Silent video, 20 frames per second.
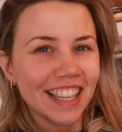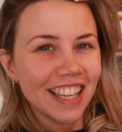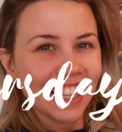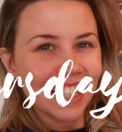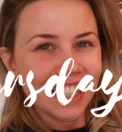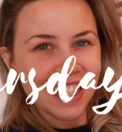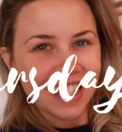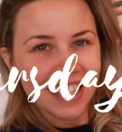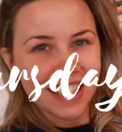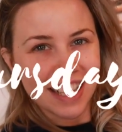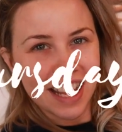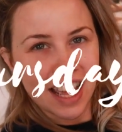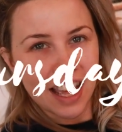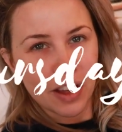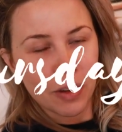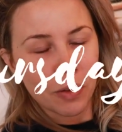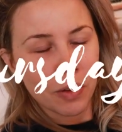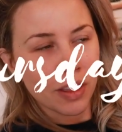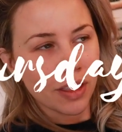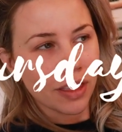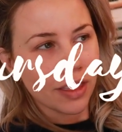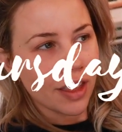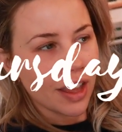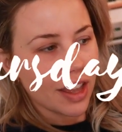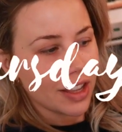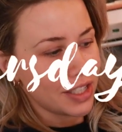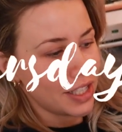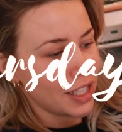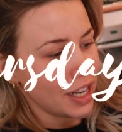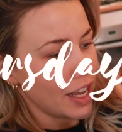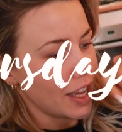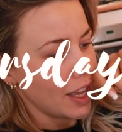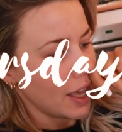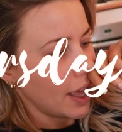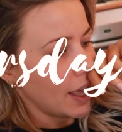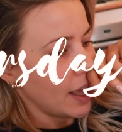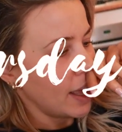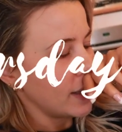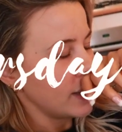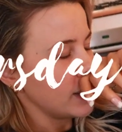It is now Thursday
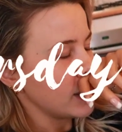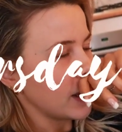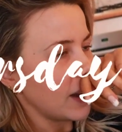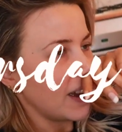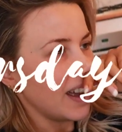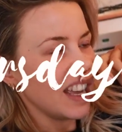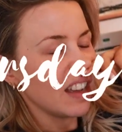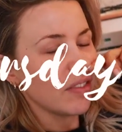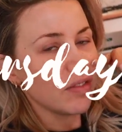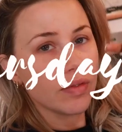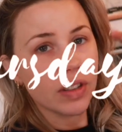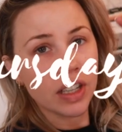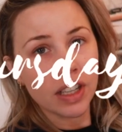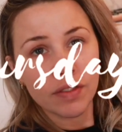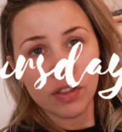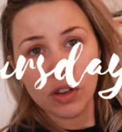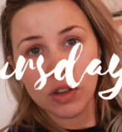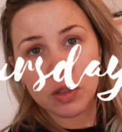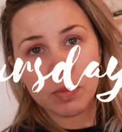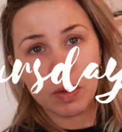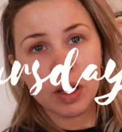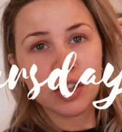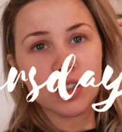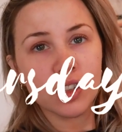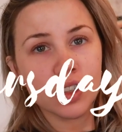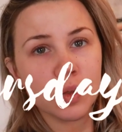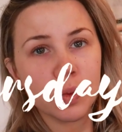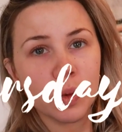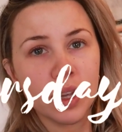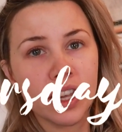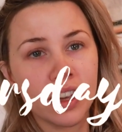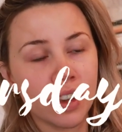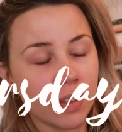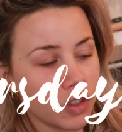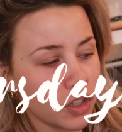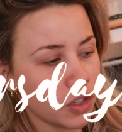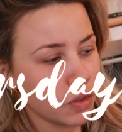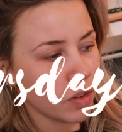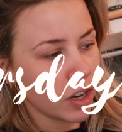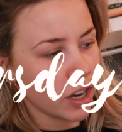and I haven't really vlogged much this week.
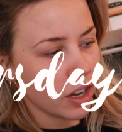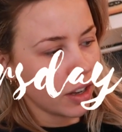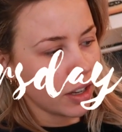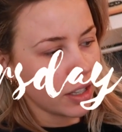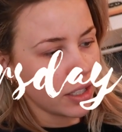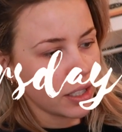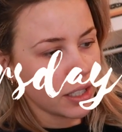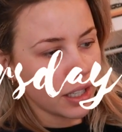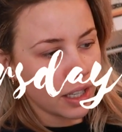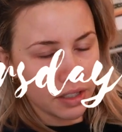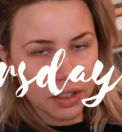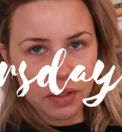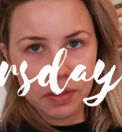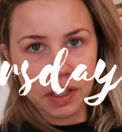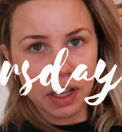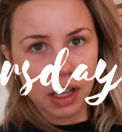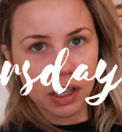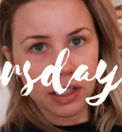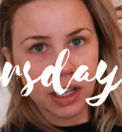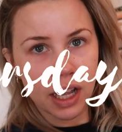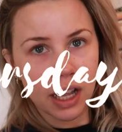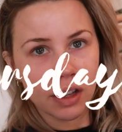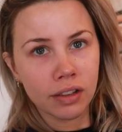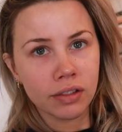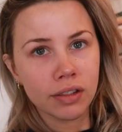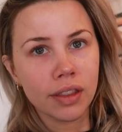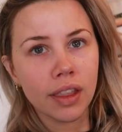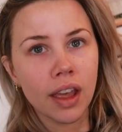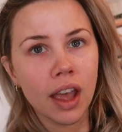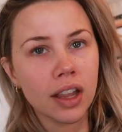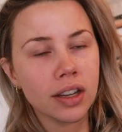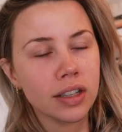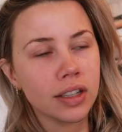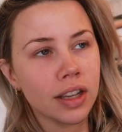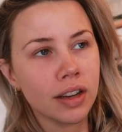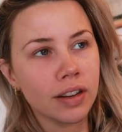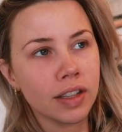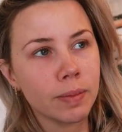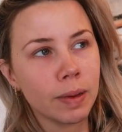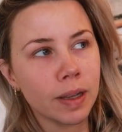I've just realised as I've sat down that
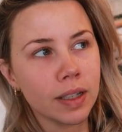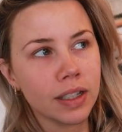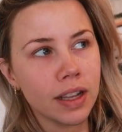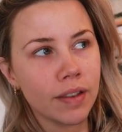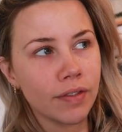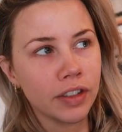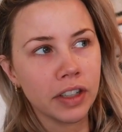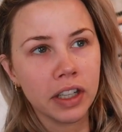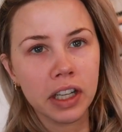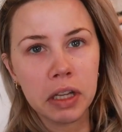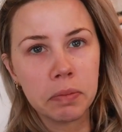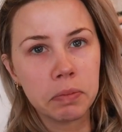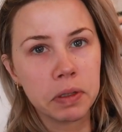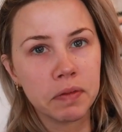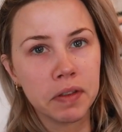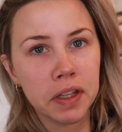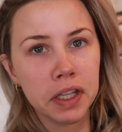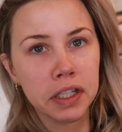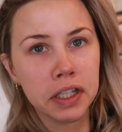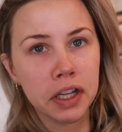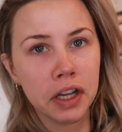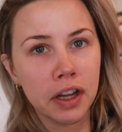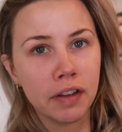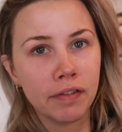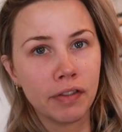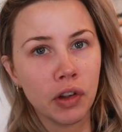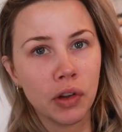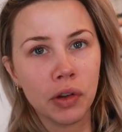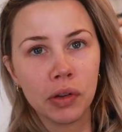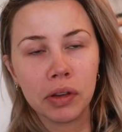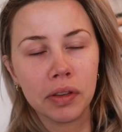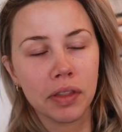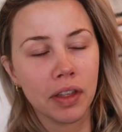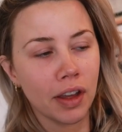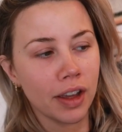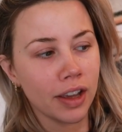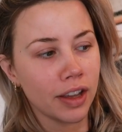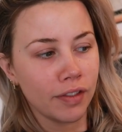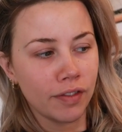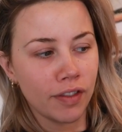there is about 7 clips for the entire vlog
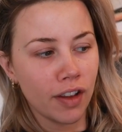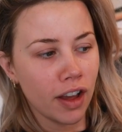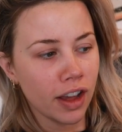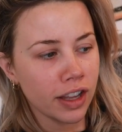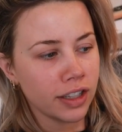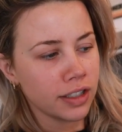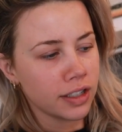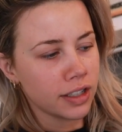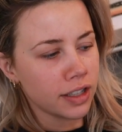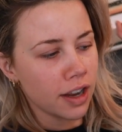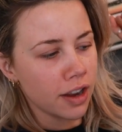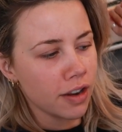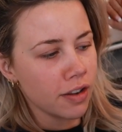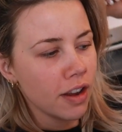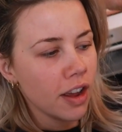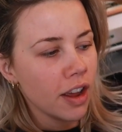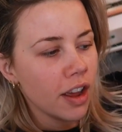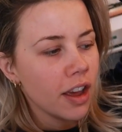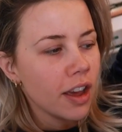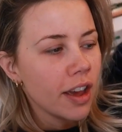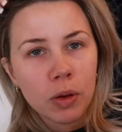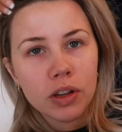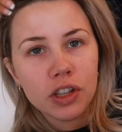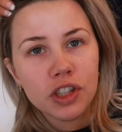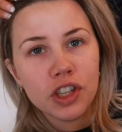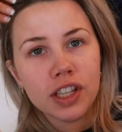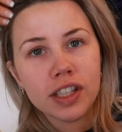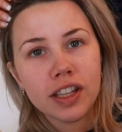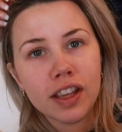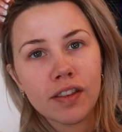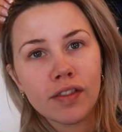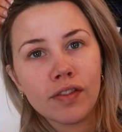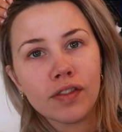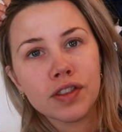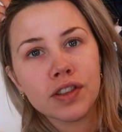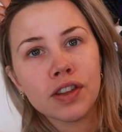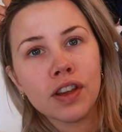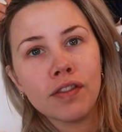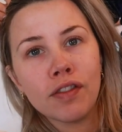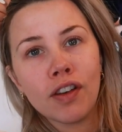that I can find. So apologies
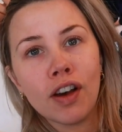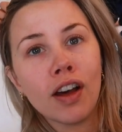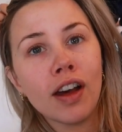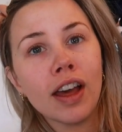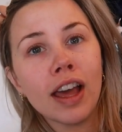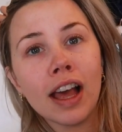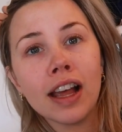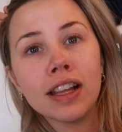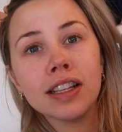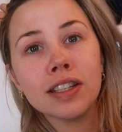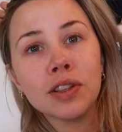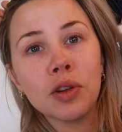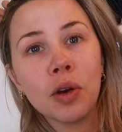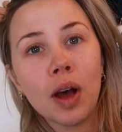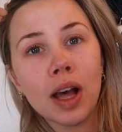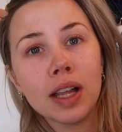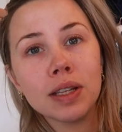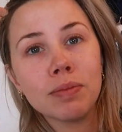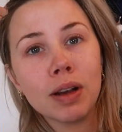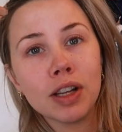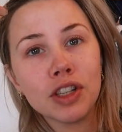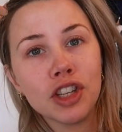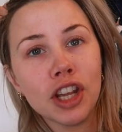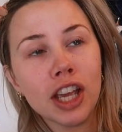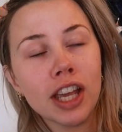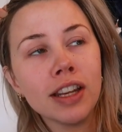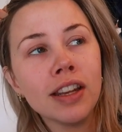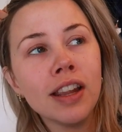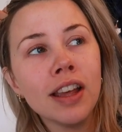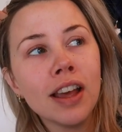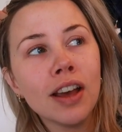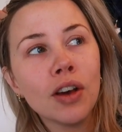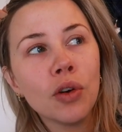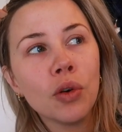if so far it has not had much in.